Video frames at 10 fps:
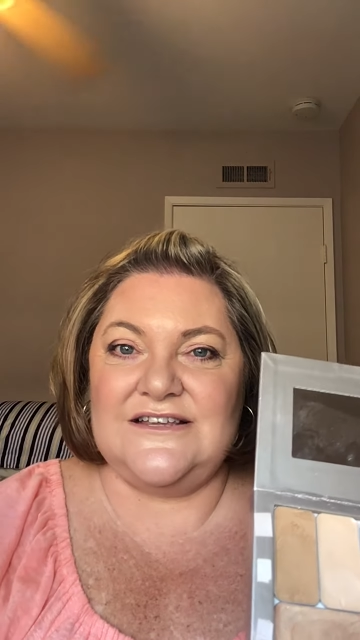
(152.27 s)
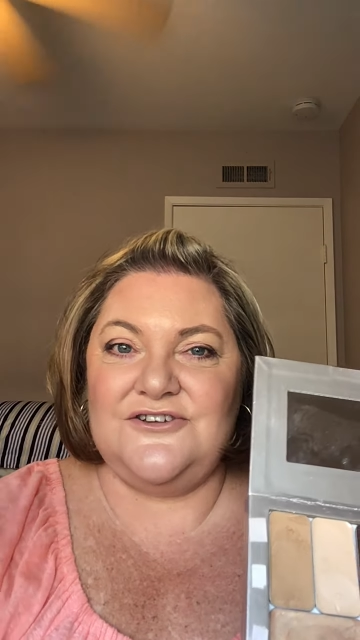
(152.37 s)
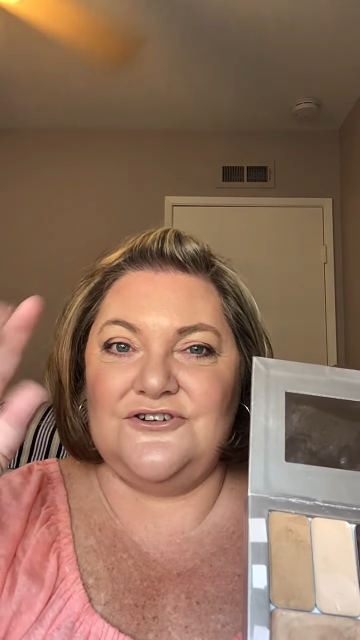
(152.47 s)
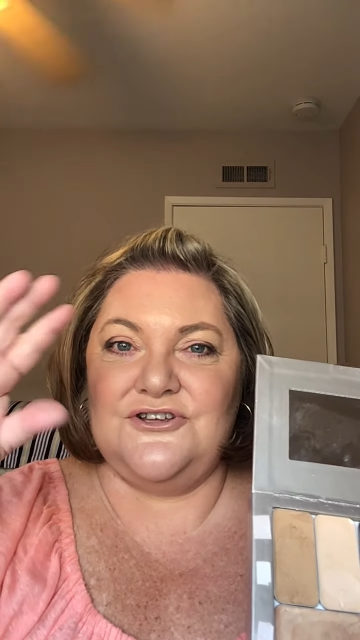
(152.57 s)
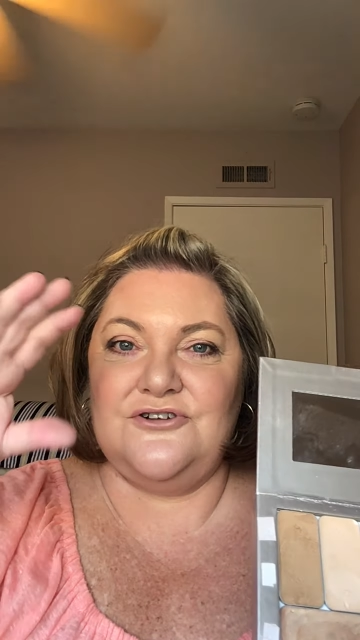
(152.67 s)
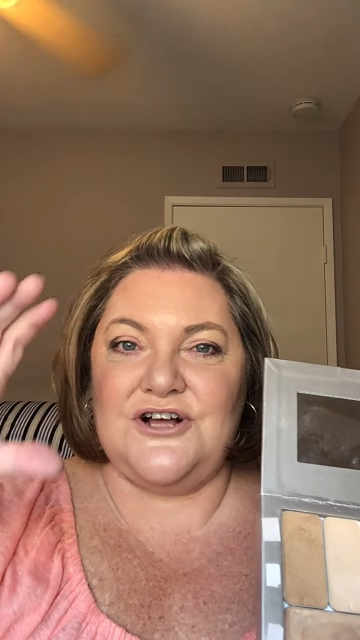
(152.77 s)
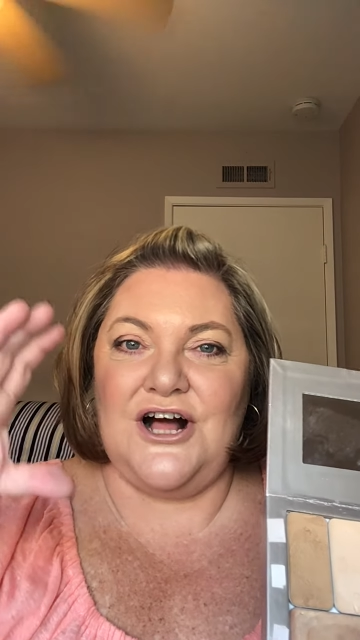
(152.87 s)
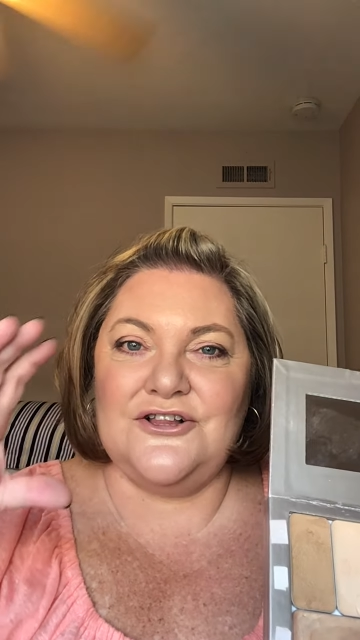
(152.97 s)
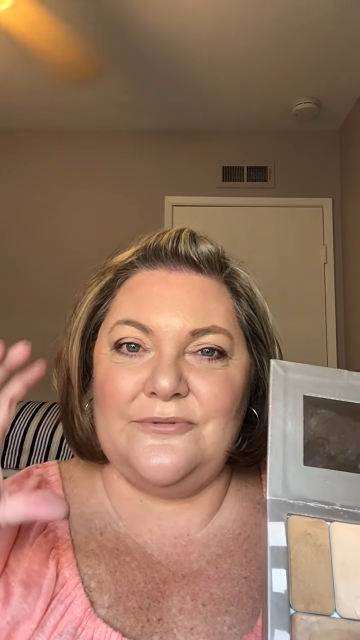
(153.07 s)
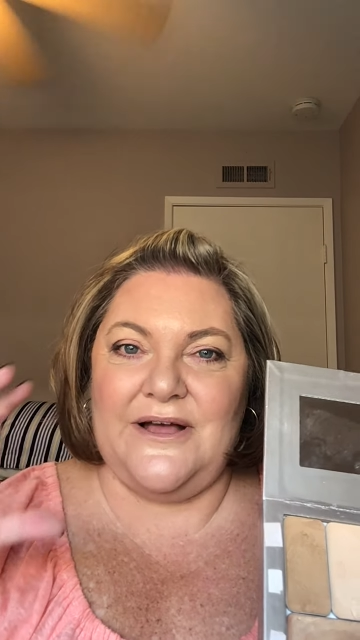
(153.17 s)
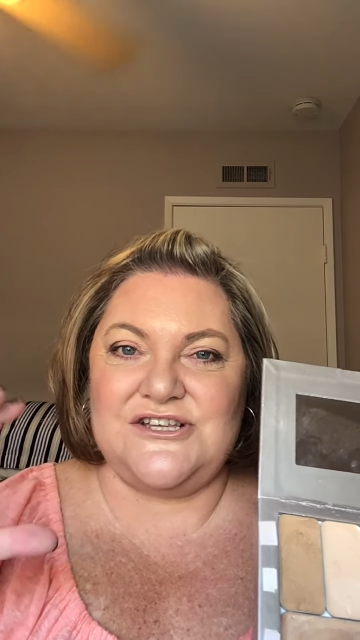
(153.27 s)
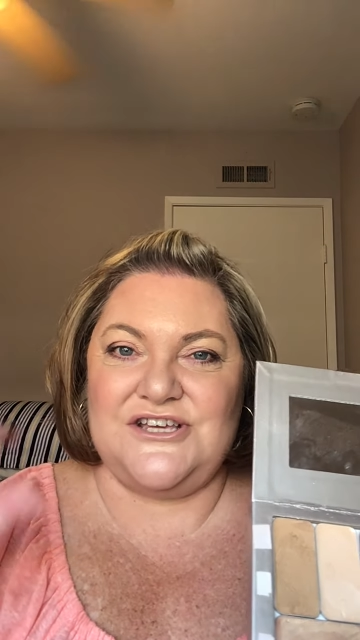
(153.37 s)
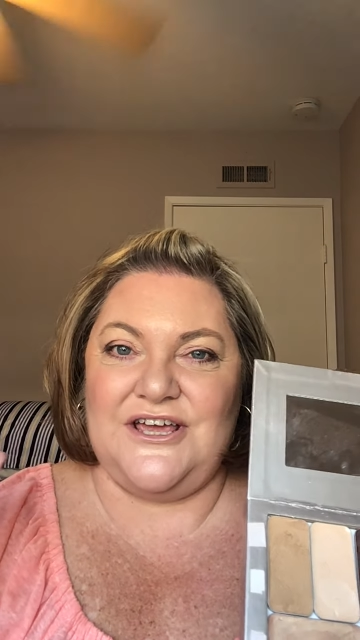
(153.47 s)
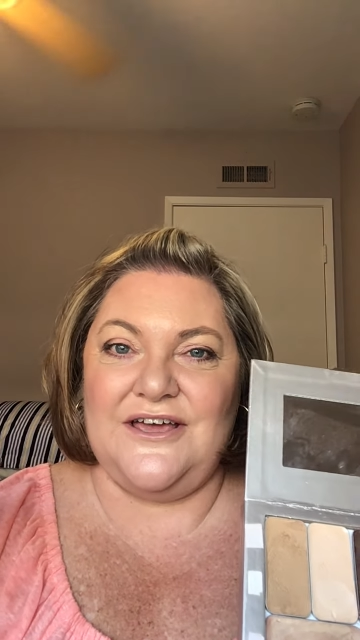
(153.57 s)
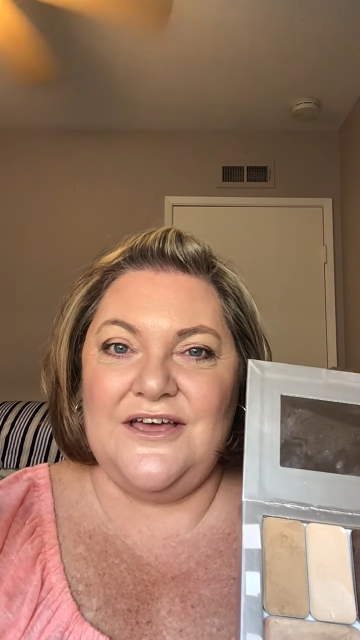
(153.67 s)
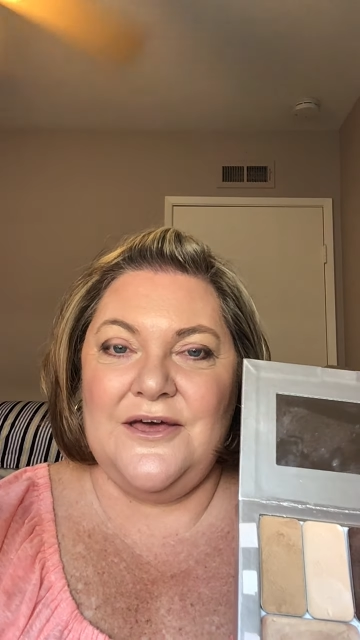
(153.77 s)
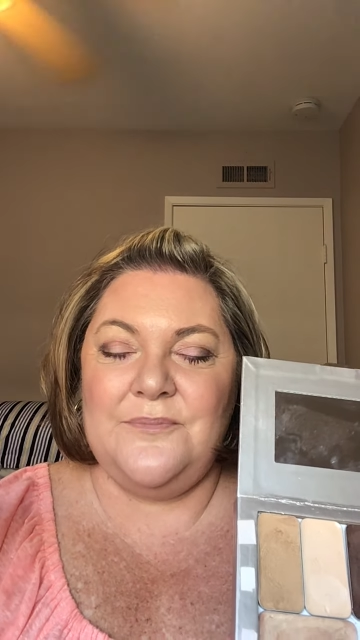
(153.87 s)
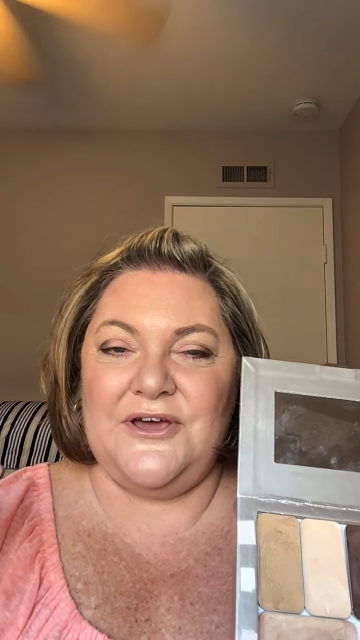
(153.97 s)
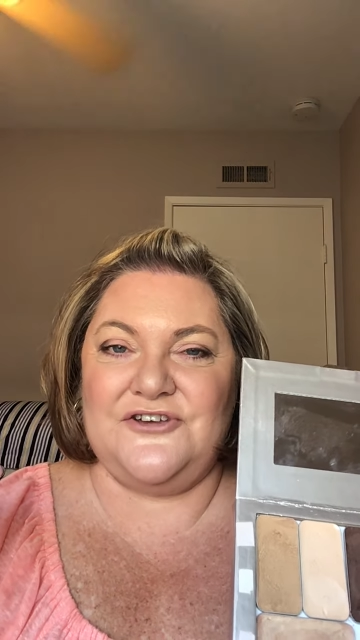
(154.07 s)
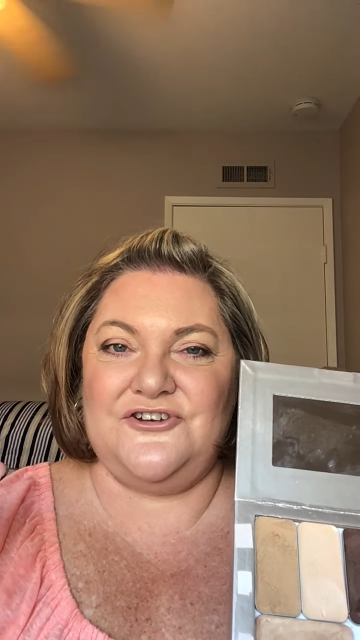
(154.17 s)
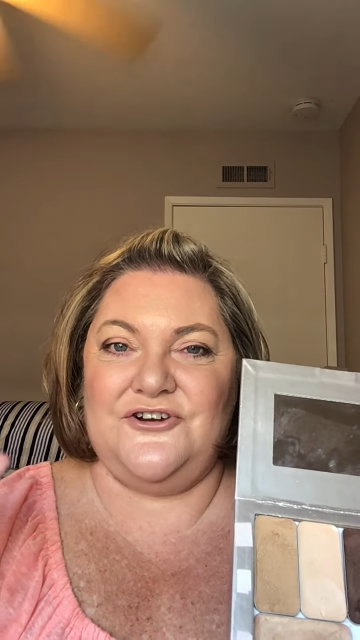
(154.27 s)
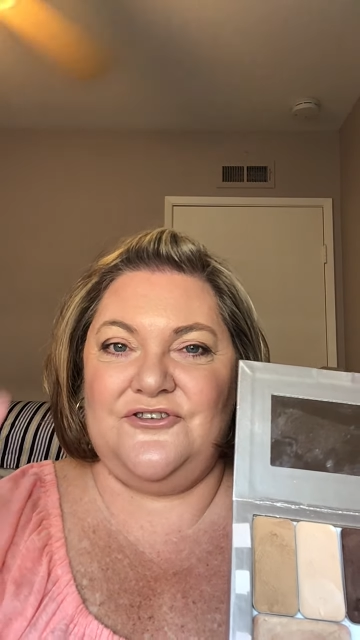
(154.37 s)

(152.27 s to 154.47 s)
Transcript: in your little color matching picture.